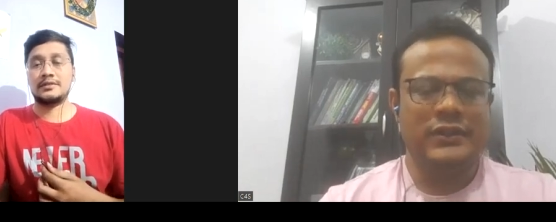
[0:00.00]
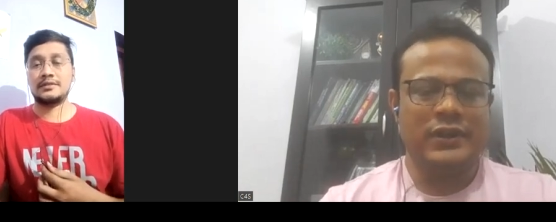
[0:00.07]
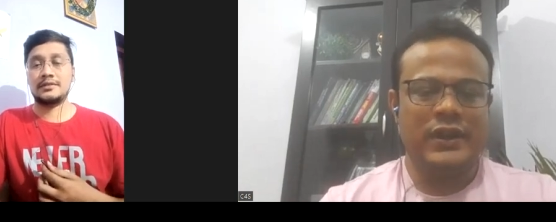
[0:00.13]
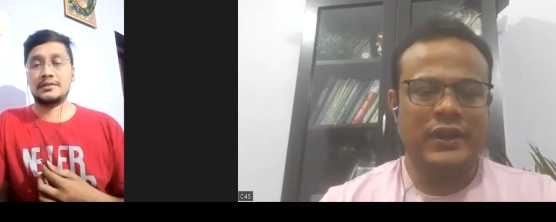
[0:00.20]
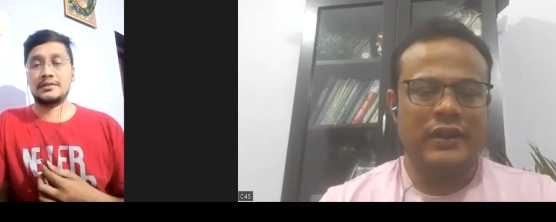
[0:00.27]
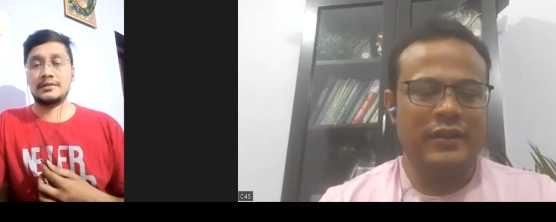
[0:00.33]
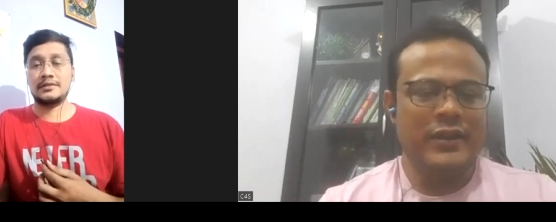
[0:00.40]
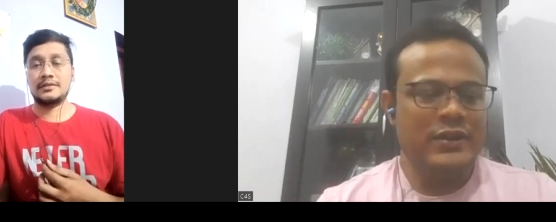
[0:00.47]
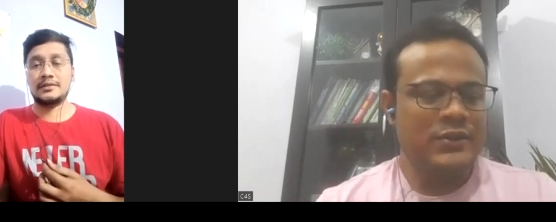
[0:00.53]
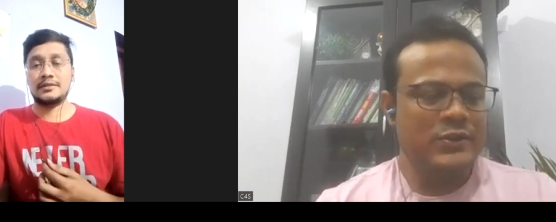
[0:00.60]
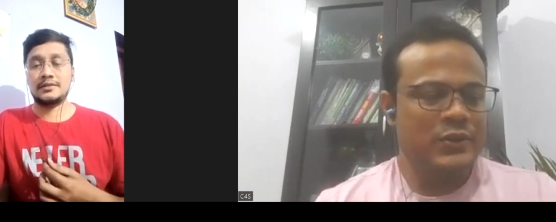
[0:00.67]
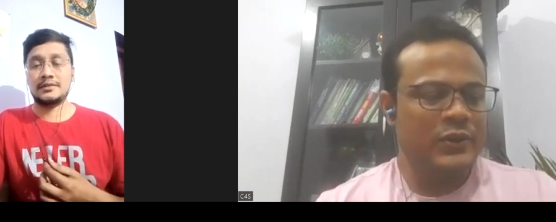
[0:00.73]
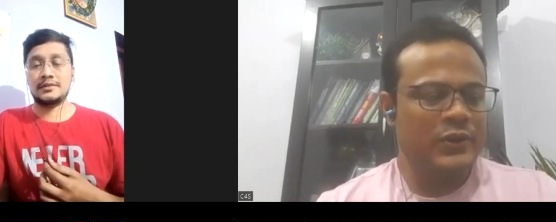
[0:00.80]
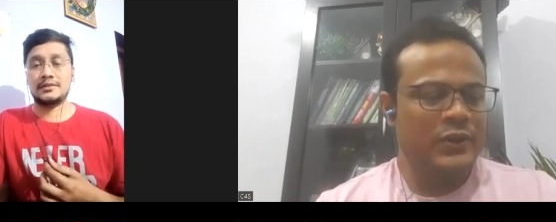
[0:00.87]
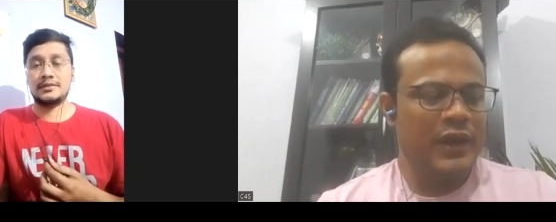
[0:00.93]
Speaker 1: Okay.
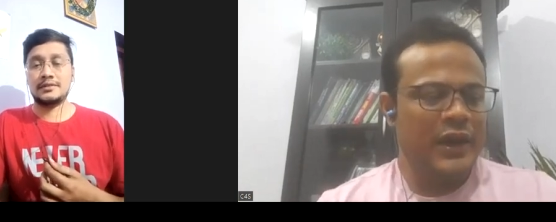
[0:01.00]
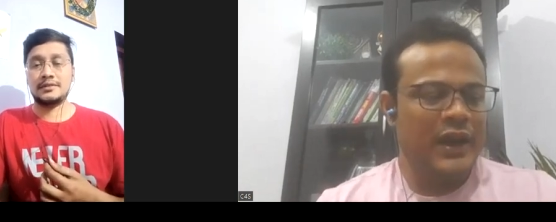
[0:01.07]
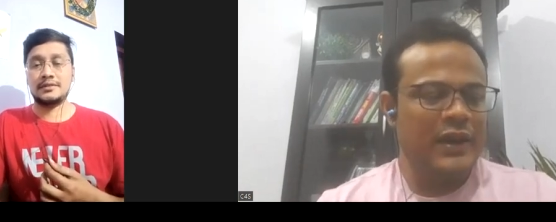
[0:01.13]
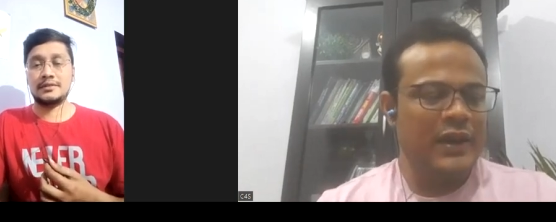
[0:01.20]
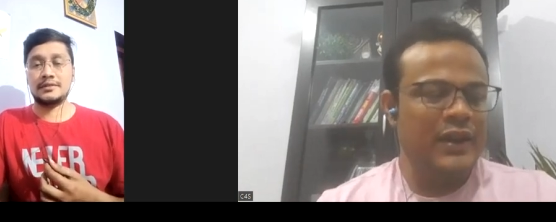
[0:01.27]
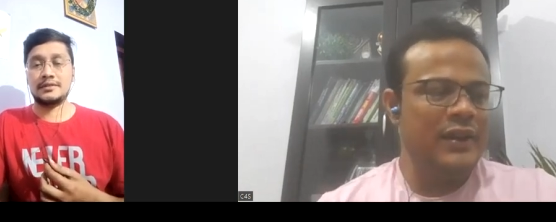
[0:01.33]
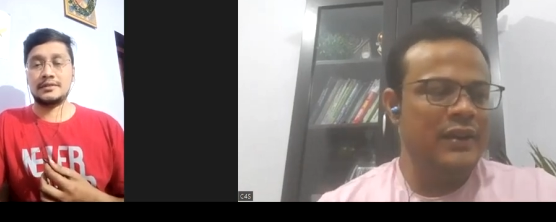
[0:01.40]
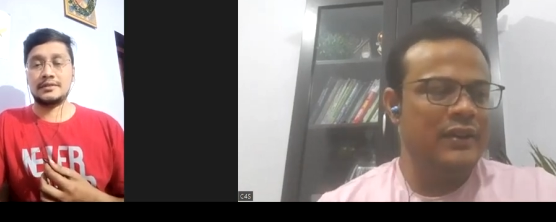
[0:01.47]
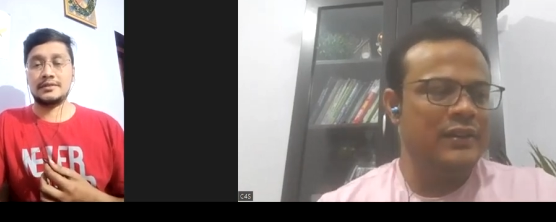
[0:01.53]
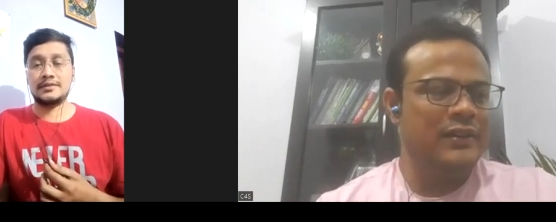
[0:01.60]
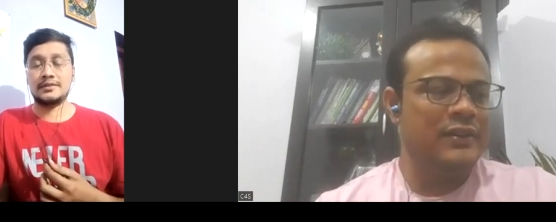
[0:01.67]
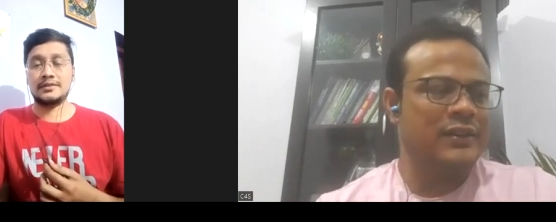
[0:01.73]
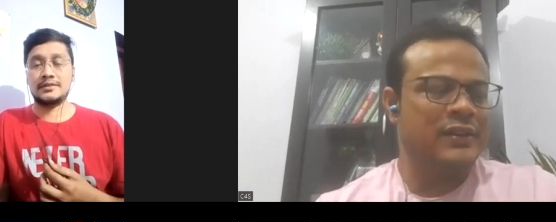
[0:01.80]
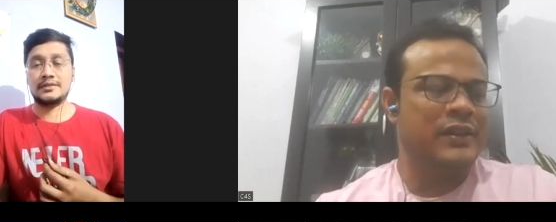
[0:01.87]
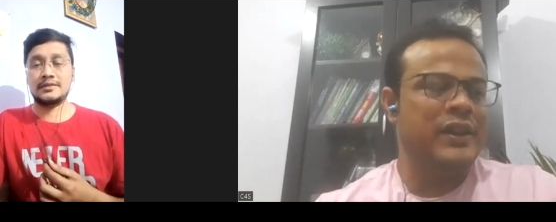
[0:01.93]
So any
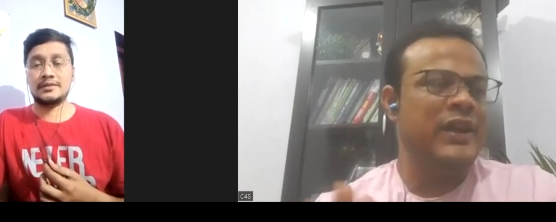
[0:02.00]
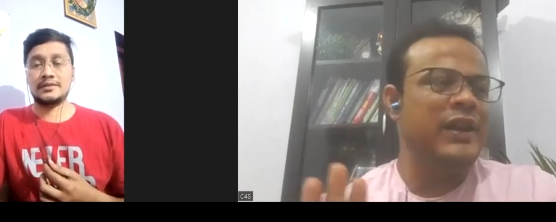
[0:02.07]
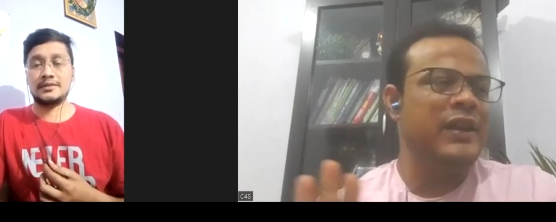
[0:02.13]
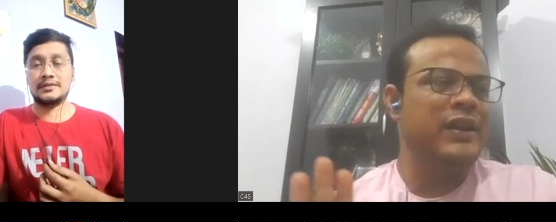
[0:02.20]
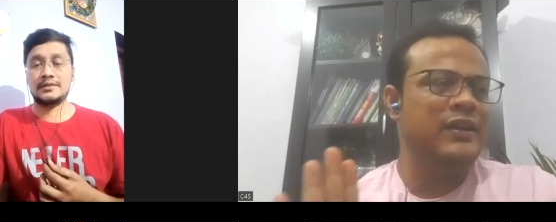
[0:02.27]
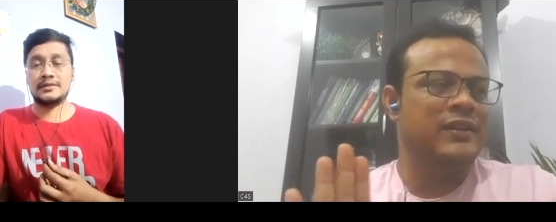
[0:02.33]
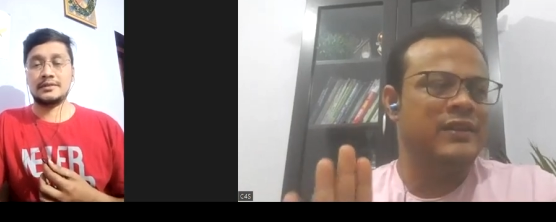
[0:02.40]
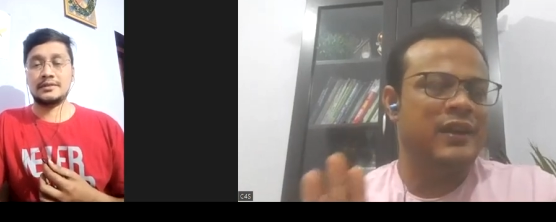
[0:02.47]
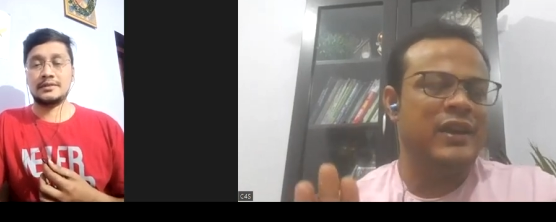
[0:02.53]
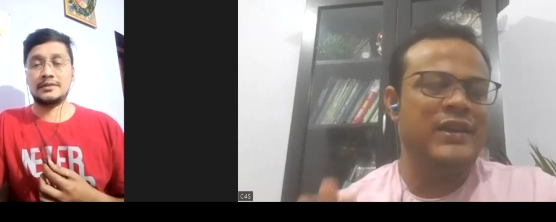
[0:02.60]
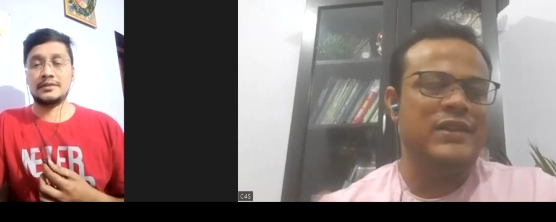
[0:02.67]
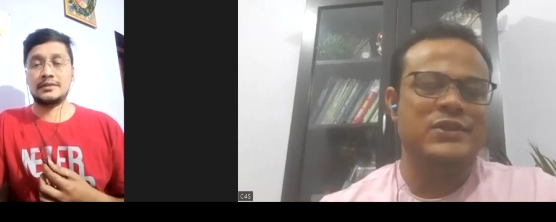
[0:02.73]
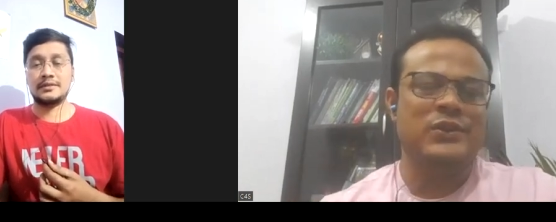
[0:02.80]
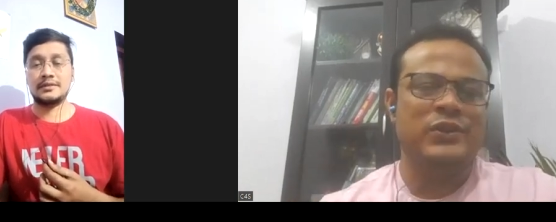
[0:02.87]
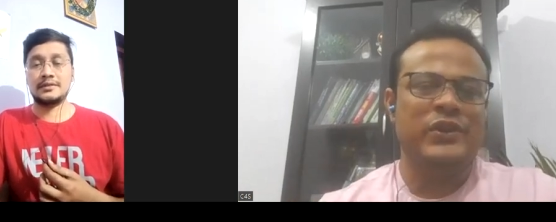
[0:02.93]
three
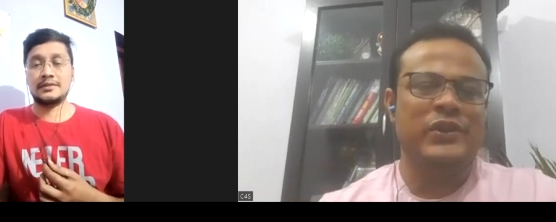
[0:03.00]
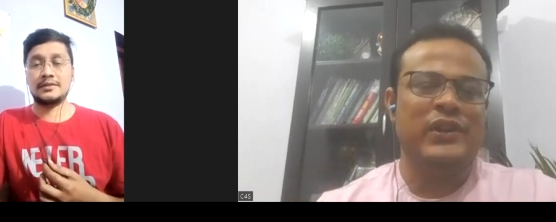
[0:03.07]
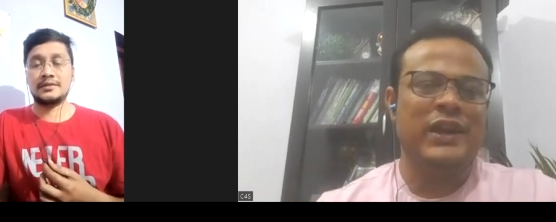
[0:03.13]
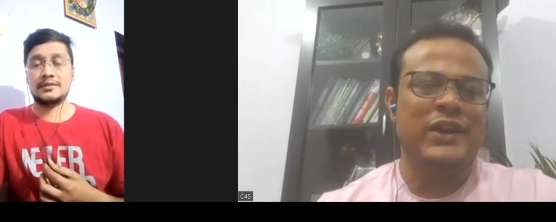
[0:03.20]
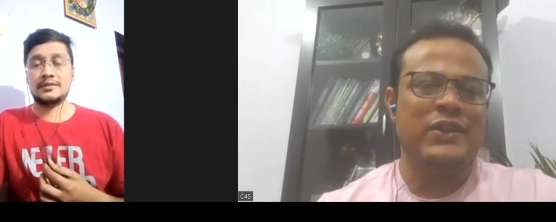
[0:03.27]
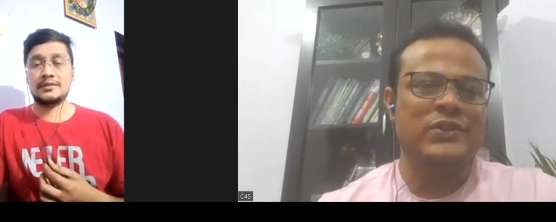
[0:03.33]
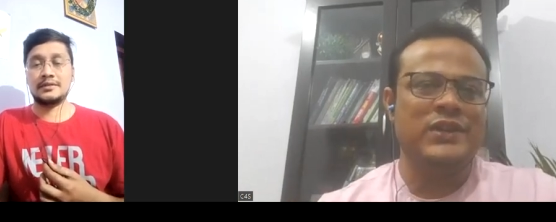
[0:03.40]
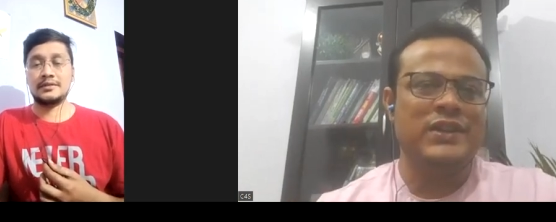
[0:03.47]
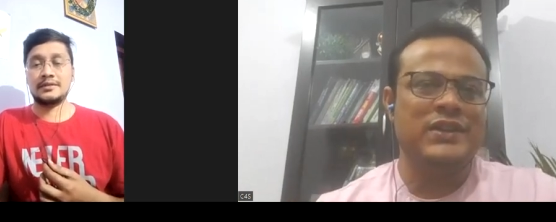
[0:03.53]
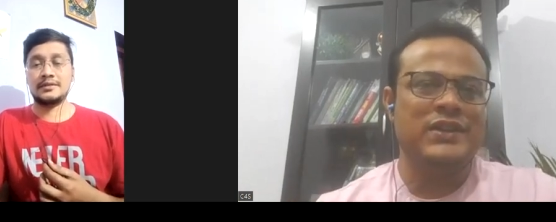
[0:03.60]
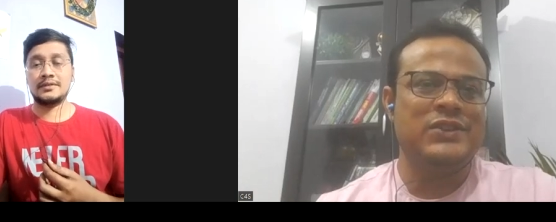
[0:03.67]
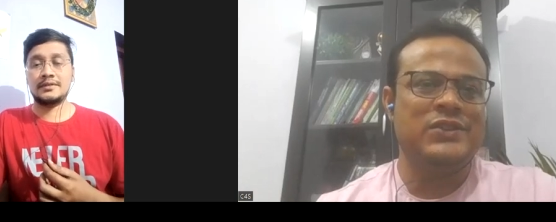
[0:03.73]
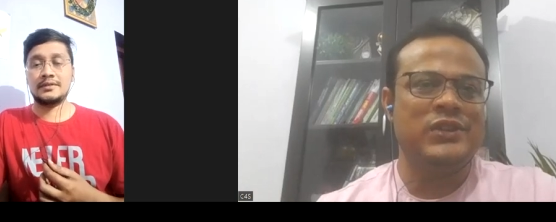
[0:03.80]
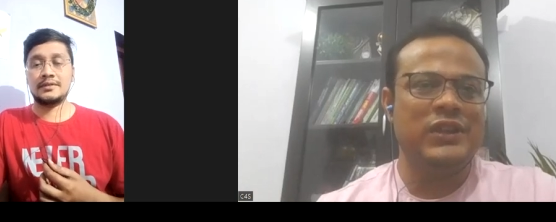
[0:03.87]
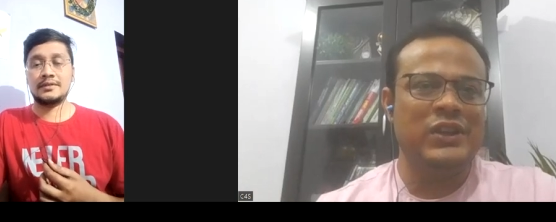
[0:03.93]
things would you like to
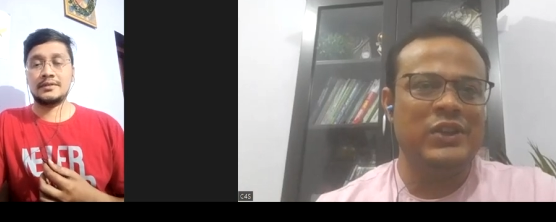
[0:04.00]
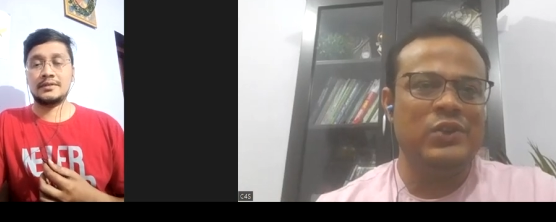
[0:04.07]
suggest to the